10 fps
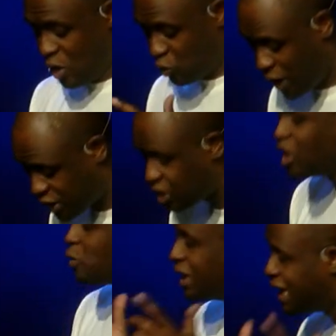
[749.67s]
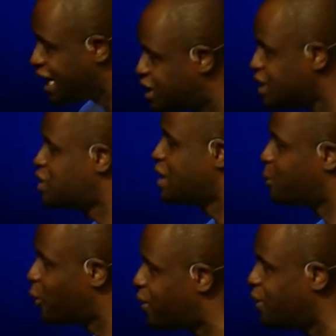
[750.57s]
rich relationship
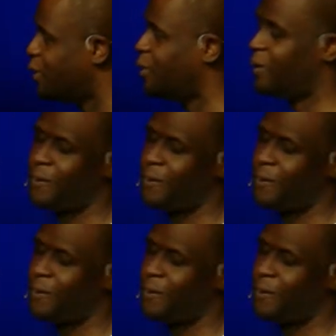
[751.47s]
with you?